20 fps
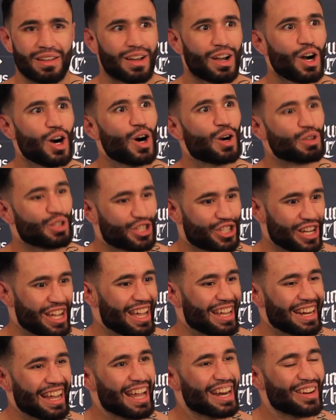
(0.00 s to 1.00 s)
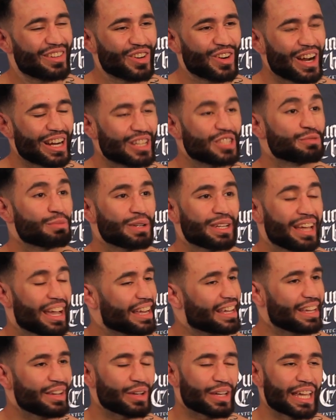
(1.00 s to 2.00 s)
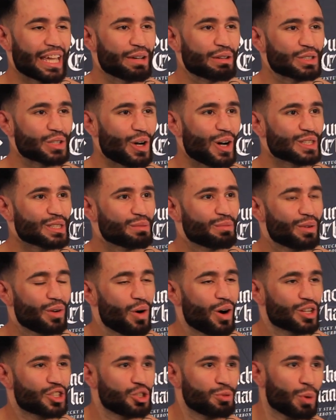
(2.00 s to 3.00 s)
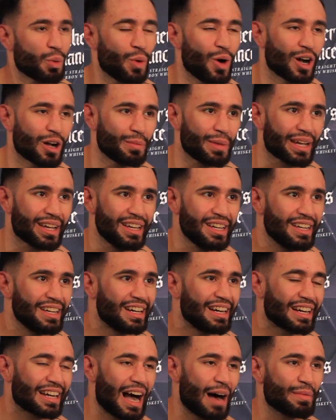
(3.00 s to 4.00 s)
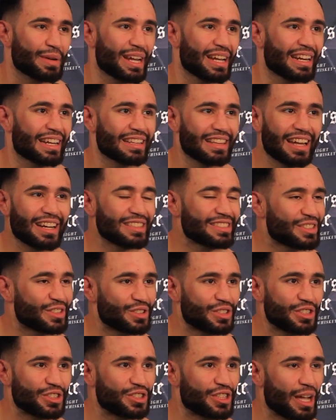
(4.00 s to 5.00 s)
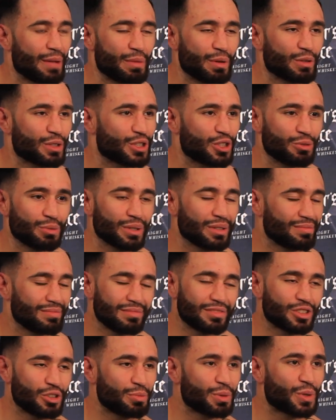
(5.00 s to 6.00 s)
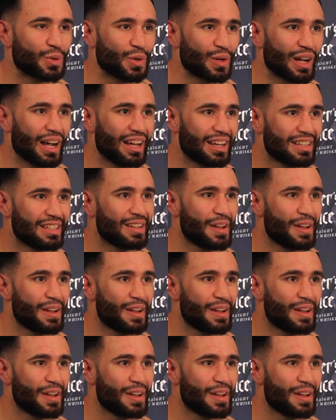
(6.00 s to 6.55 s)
Oh, shit, I didn't even recognize you. But yeah, Gee was awesome. Well, super welcoming, accommodating, let us use his gym. He was super, super cool guy.